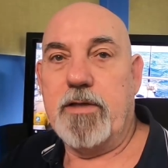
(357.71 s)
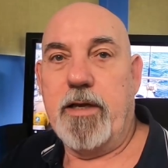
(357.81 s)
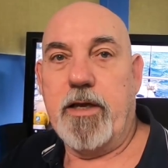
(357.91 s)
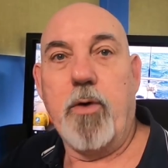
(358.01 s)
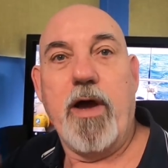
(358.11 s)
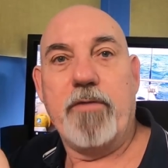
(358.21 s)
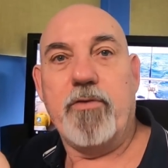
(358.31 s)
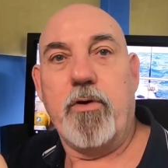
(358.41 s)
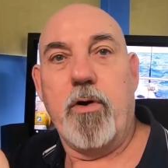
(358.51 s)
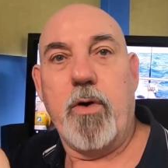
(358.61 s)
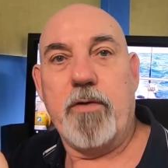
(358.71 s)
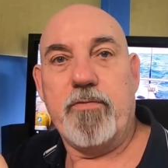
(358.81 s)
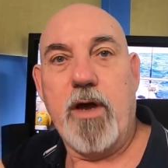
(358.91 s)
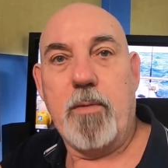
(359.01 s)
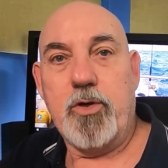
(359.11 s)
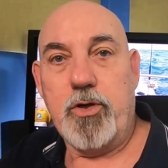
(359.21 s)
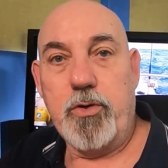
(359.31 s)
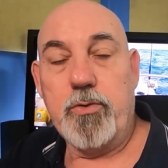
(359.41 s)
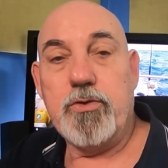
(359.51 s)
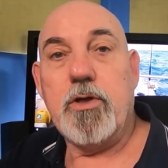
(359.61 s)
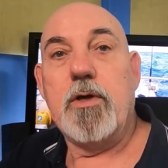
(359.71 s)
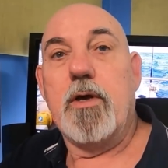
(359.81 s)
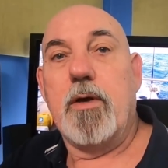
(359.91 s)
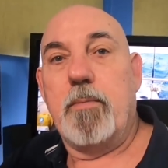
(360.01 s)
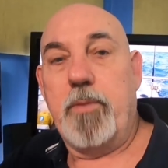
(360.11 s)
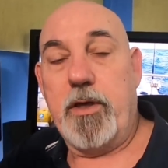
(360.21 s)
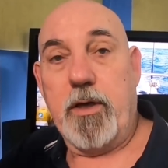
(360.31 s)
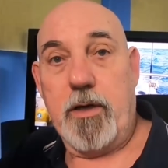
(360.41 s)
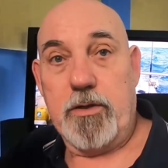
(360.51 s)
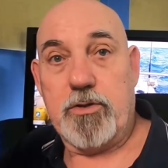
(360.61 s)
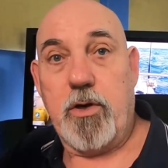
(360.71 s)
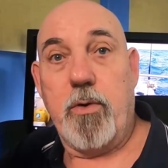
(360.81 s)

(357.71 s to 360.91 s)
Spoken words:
Now, to go after OFWs because